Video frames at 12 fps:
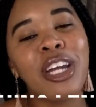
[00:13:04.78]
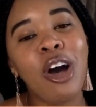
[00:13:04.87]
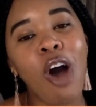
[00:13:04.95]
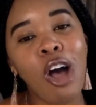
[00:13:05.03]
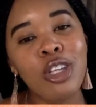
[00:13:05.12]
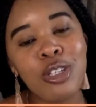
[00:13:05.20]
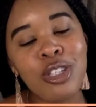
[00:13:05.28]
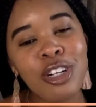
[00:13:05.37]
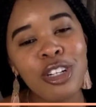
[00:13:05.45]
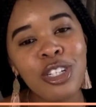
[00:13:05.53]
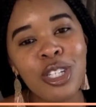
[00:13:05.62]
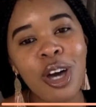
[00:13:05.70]
I'll also start
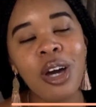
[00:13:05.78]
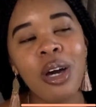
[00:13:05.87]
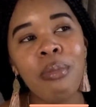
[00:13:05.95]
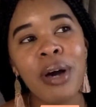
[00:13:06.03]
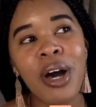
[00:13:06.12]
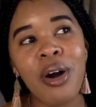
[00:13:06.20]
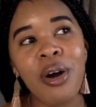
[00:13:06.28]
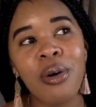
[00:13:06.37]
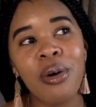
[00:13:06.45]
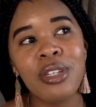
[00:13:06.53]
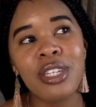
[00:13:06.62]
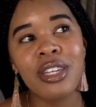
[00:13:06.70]
to talk
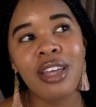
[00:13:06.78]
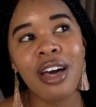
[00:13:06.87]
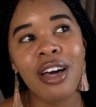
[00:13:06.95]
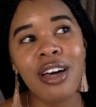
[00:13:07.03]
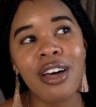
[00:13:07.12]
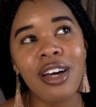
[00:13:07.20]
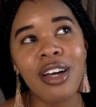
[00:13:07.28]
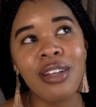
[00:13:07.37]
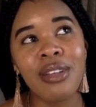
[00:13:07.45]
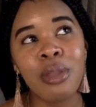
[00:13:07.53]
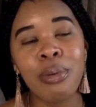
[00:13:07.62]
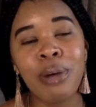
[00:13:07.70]
about
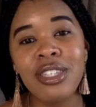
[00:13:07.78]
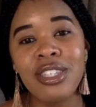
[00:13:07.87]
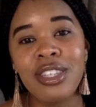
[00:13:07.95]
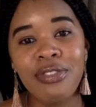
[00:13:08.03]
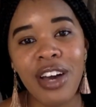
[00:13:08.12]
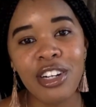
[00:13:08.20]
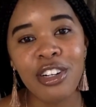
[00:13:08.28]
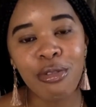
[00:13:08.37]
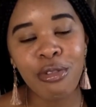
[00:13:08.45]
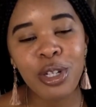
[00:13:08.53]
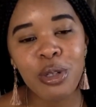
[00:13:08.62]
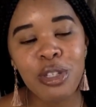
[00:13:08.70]
the process of finding a
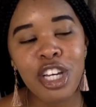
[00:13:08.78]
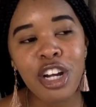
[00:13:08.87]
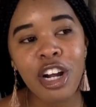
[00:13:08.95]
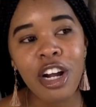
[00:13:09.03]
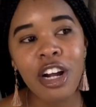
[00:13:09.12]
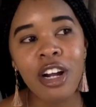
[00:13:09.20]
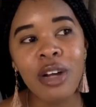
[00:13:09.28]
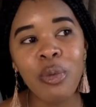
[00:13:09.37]
realtor.